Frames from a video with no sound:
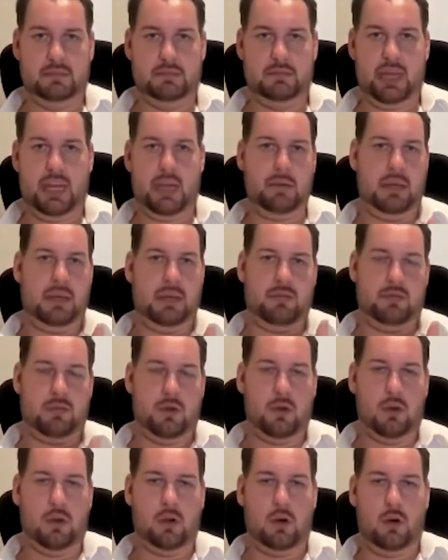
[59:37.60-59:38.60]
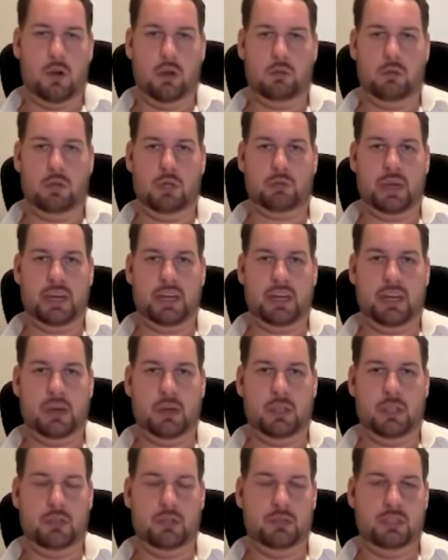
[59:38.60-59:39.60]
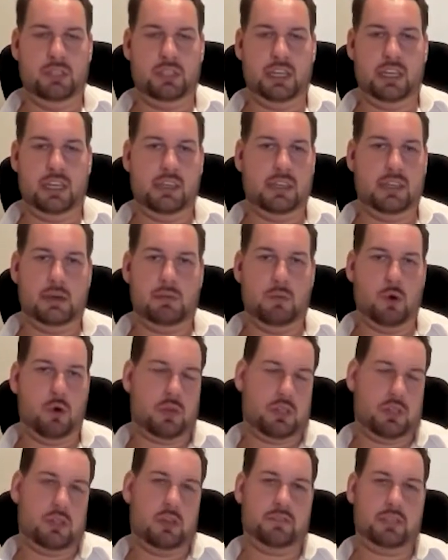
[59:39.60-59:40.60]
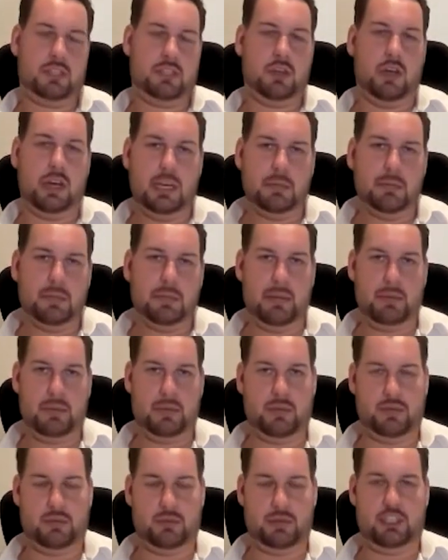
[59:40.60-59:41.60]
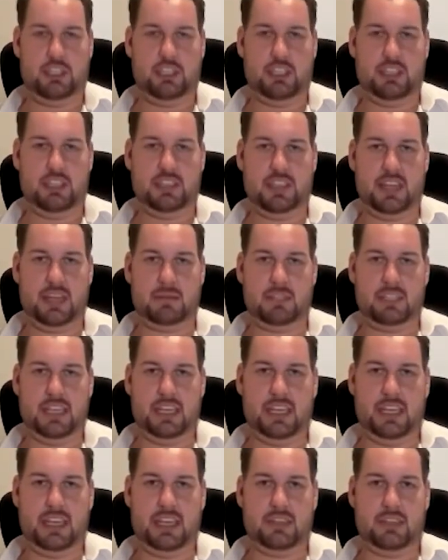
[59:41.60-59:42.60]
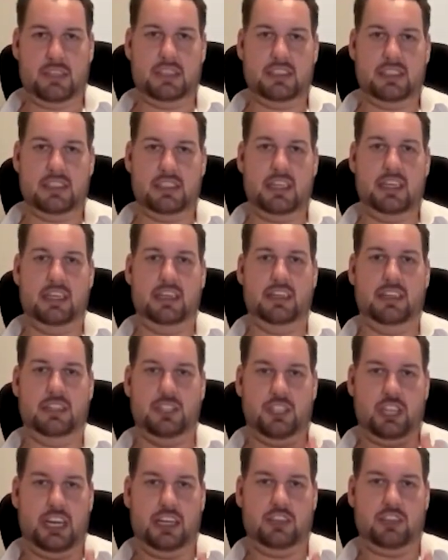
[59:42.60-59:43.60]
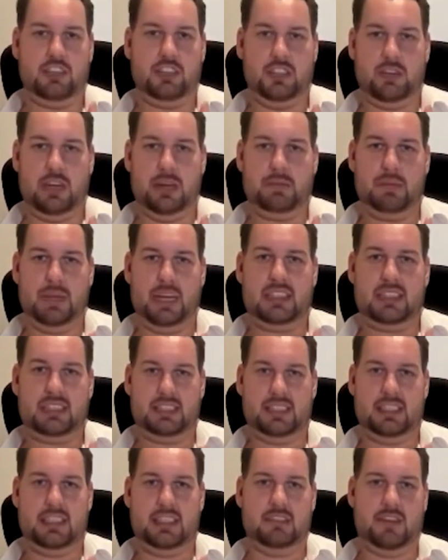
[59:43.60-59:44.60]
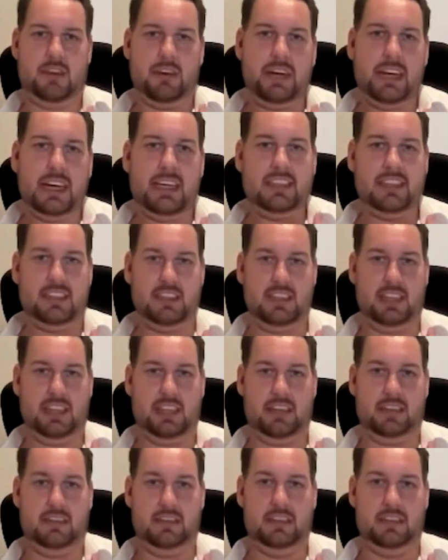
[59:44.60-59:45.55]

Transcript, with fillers: Maybe for all what we know, using a more softer toilet paper is reaching the same thing. You can see a change in red blood cells very easily.